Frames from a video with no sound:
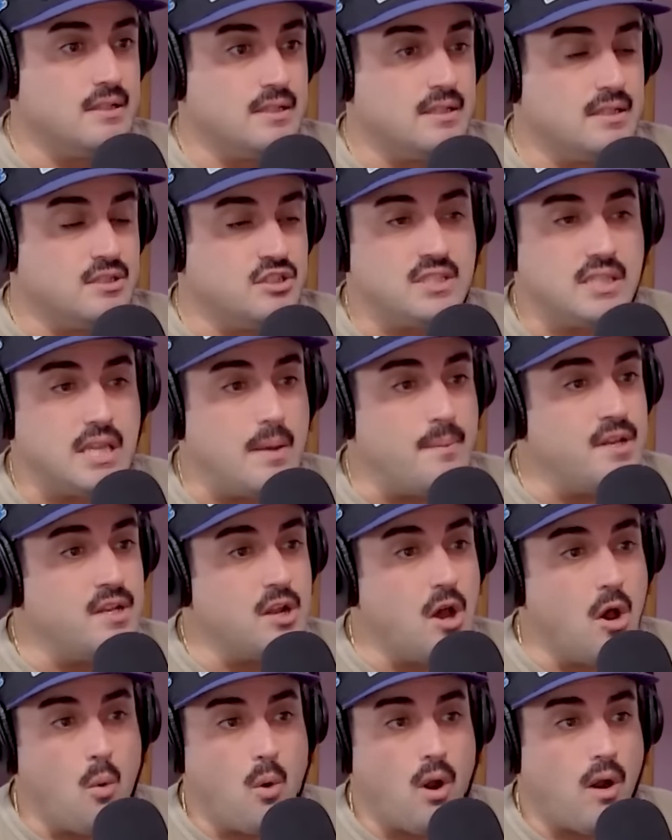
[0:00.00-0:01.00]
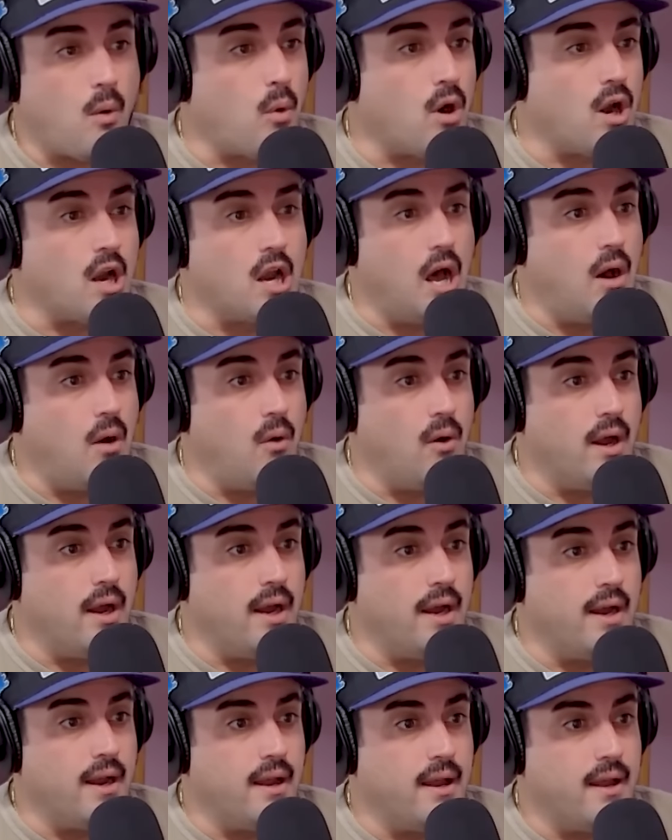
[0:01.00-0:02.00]
just let me know where we're
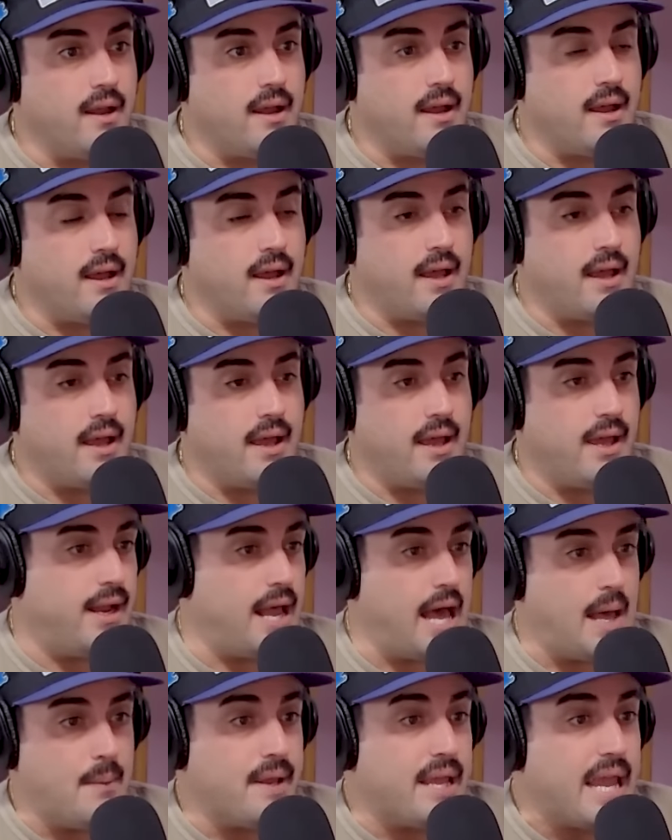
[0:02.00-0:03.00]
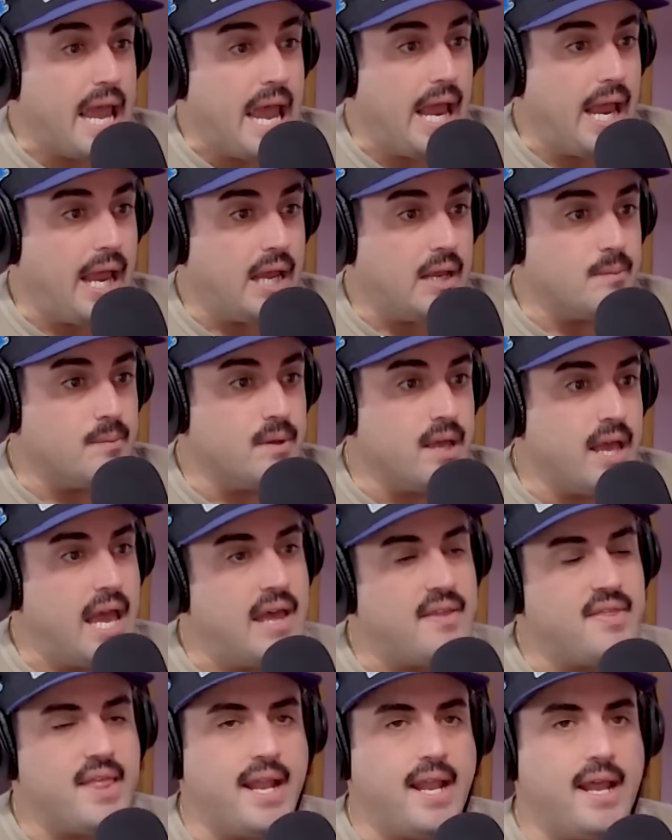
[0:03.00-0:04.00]
going and I'm game.
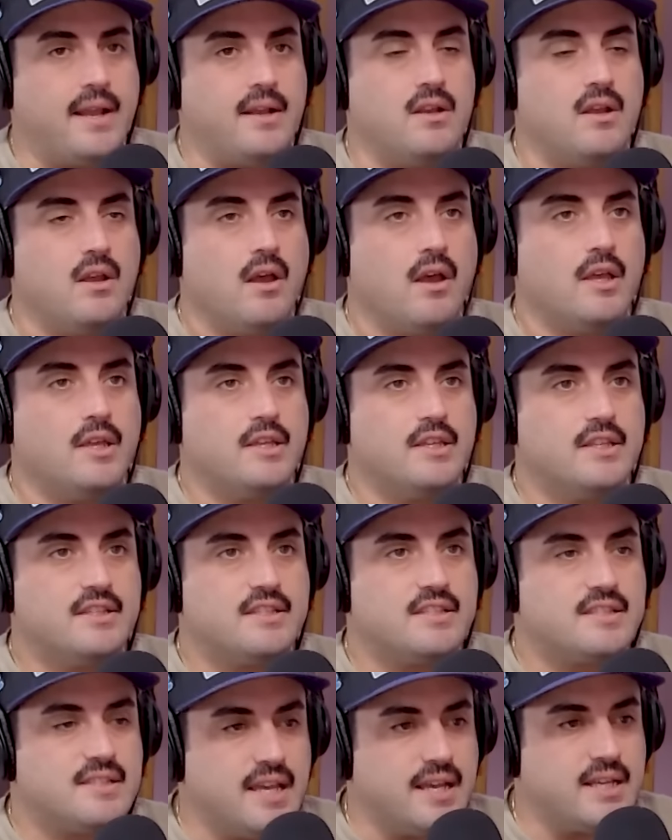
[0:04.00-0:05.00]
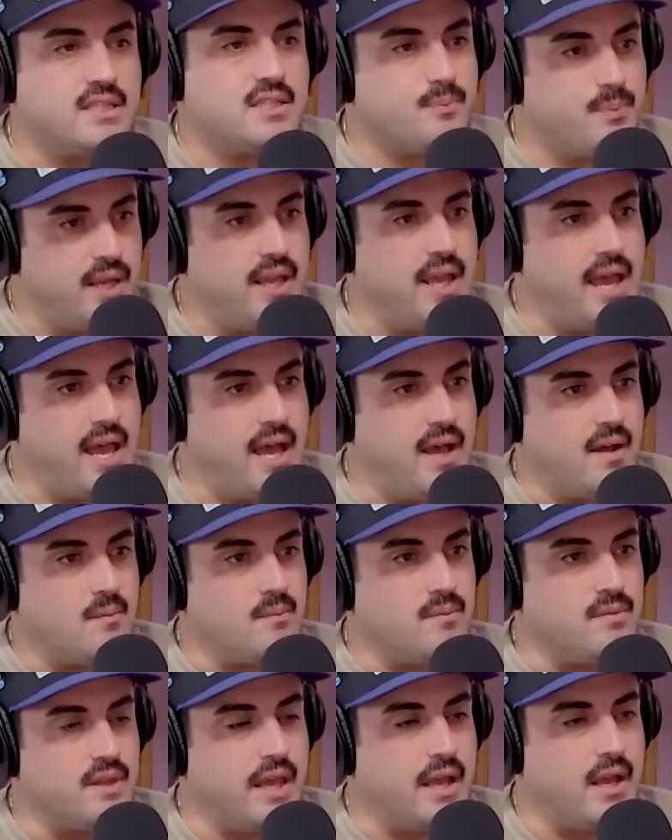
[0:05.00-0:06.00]
And then at 6
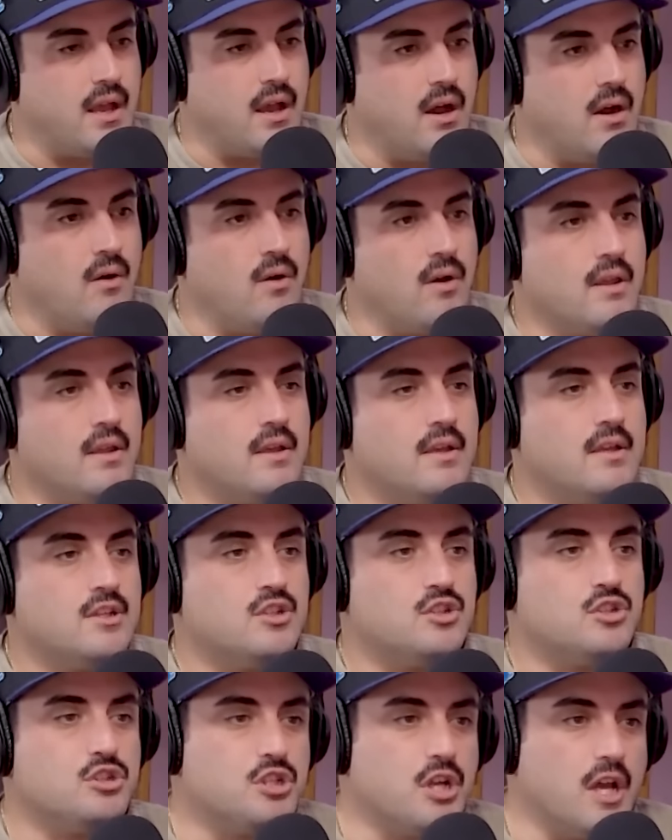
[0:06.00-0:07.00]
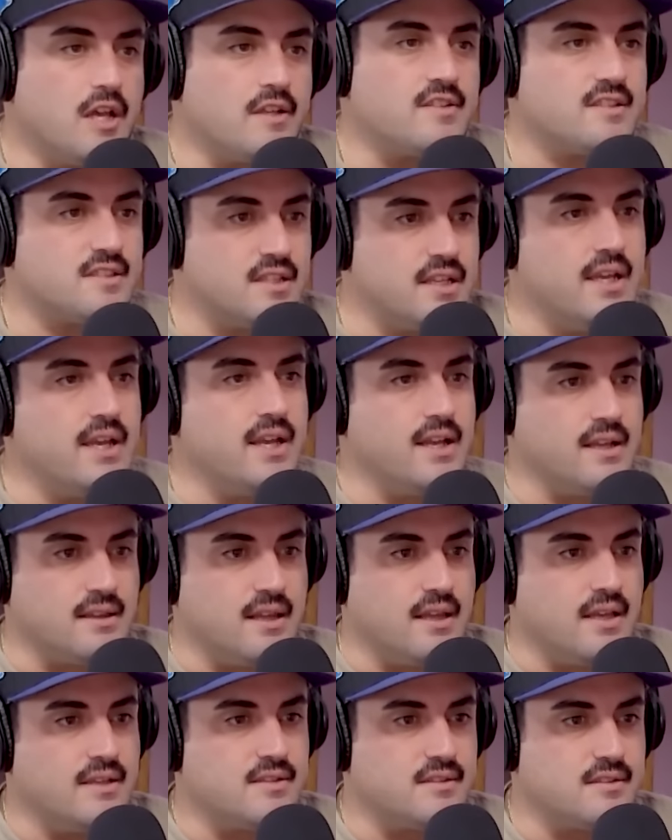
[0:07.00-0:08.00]
p.m., they go, just seeing
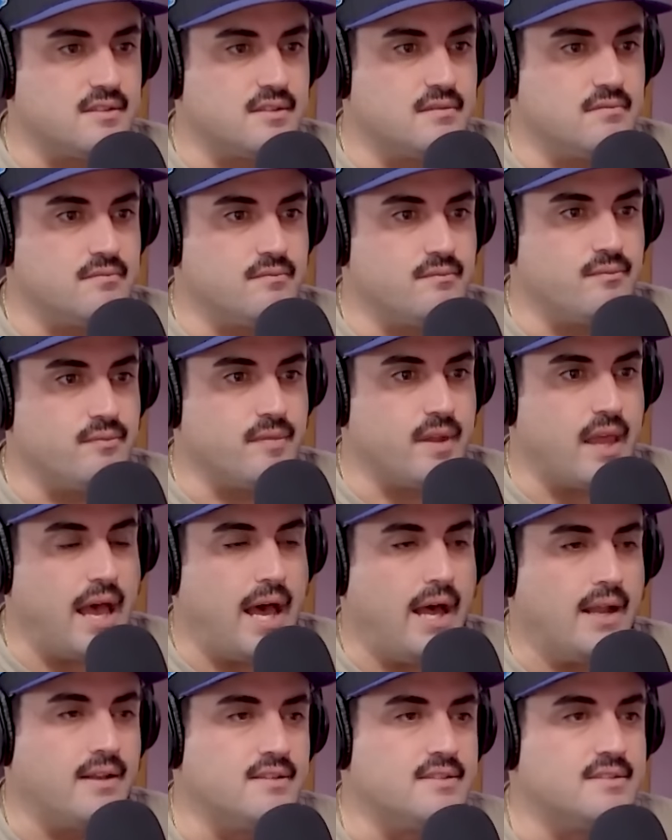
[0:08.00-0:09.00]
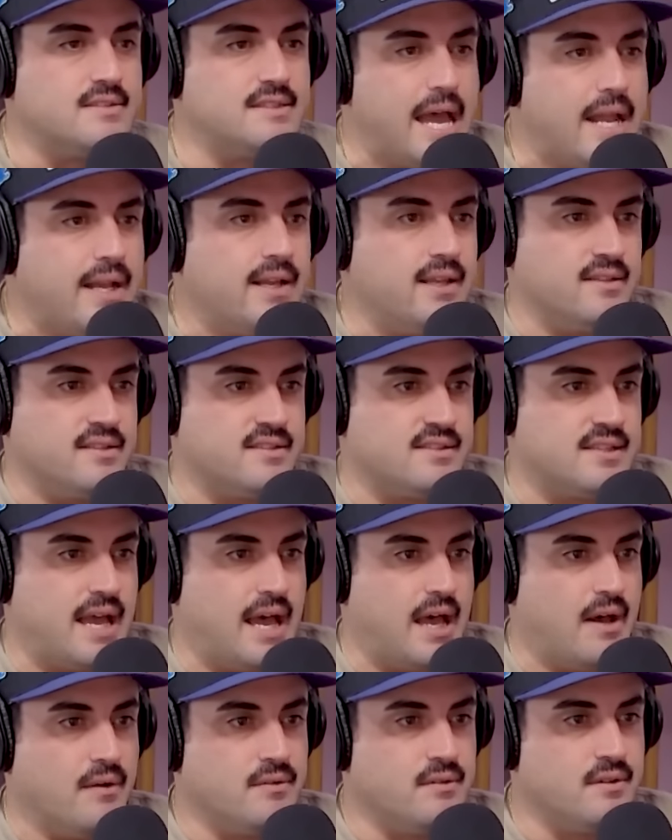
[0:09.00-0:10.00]
this, how does Denny sound?